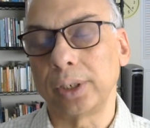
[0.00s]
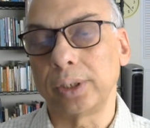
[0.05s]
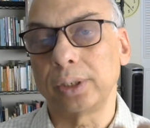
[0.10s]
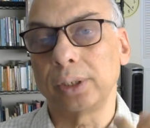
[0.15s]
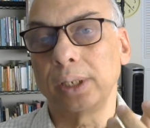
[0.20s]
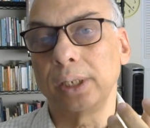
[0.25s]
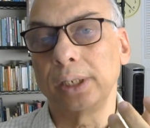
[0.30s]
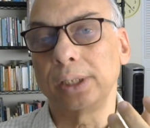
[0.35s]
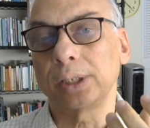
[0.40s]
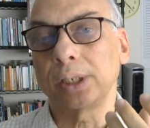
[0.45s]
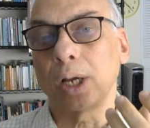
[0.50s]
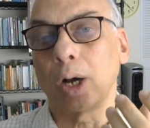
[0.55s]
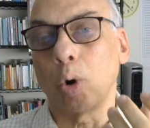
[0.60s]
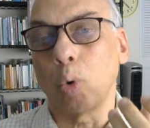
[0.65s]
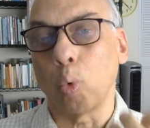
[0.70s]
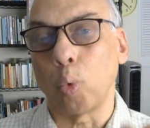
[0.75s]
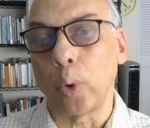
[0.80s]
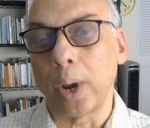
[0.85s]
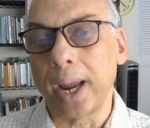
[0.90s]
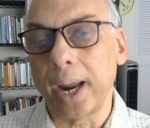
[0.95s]
It, it's
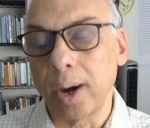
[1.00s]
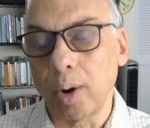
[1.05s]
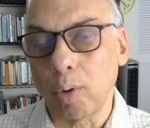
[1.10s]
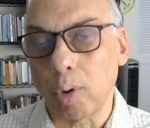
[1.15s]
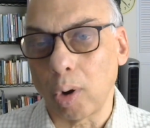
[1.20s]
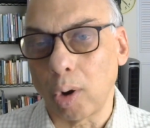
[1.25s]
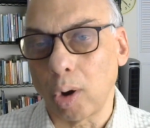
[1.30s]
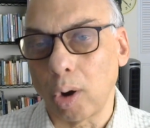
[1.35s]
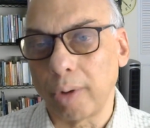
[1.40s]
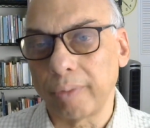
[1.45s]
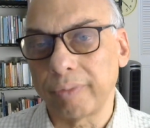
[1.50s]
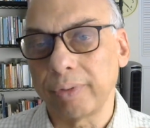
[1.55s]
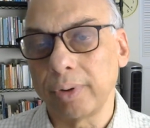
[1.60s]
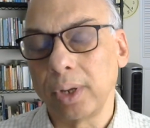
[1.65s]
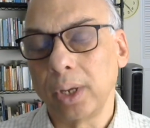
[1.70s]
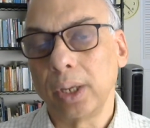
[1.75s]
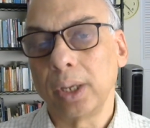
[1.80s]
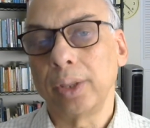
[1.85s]
aware of